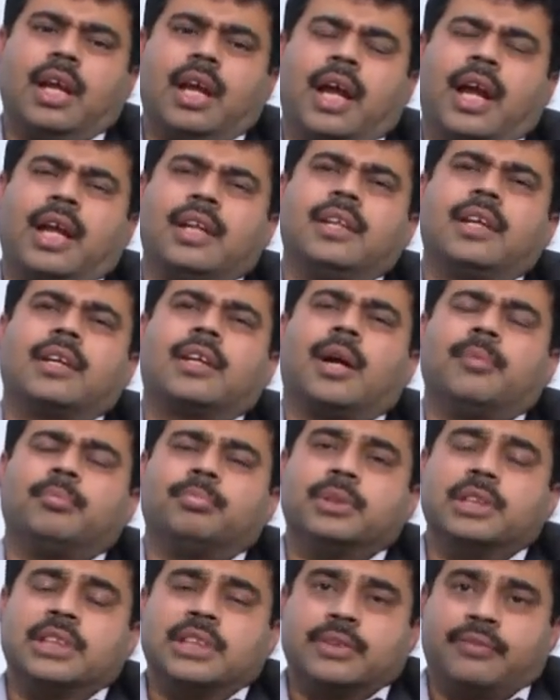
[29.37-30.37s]
and the
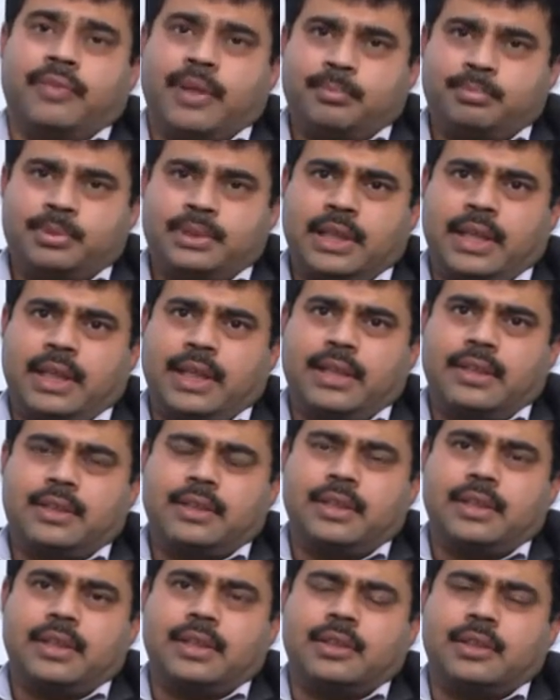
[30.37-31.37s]
company's website,
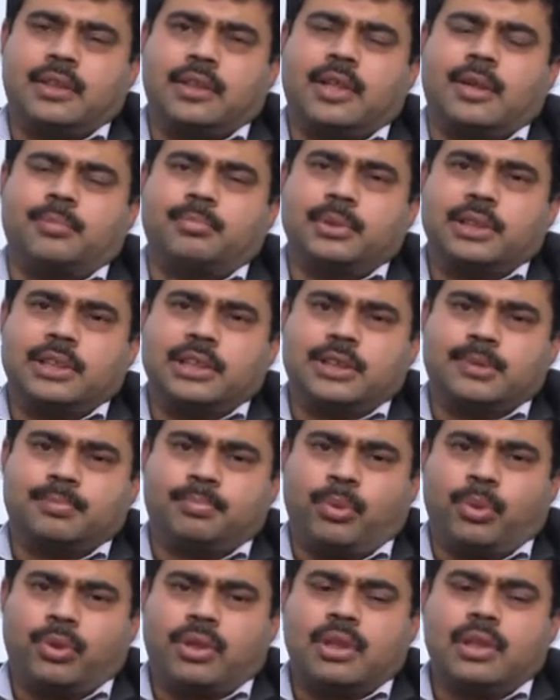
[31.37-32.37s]
the company's
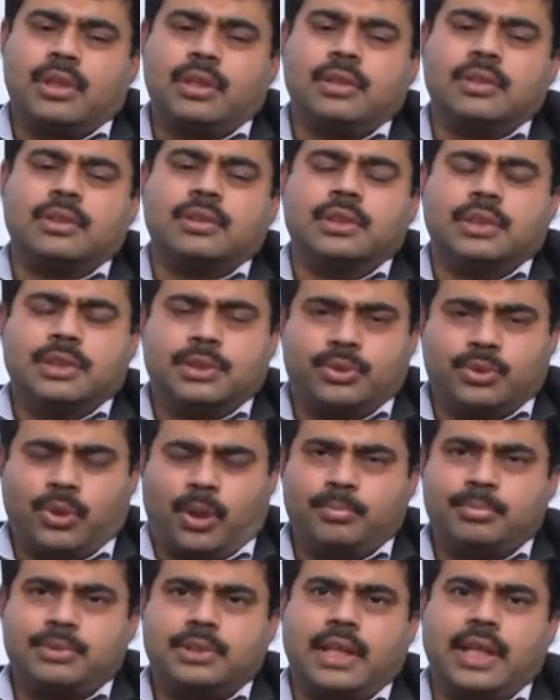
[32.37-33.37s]
portal, the
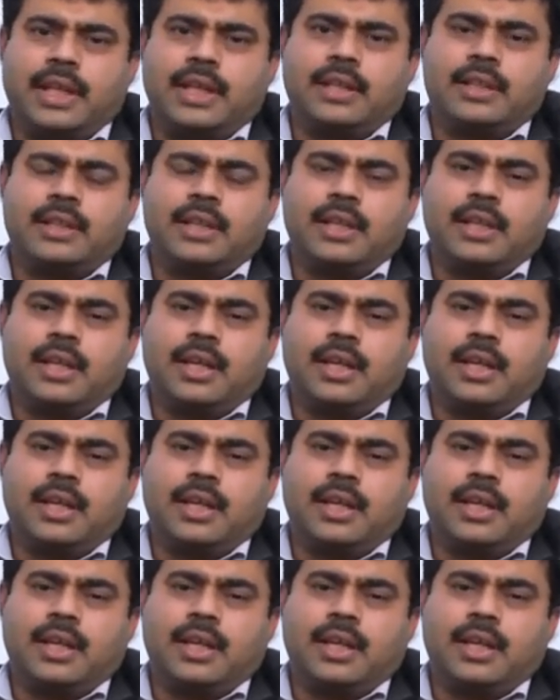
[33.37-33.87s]
job site,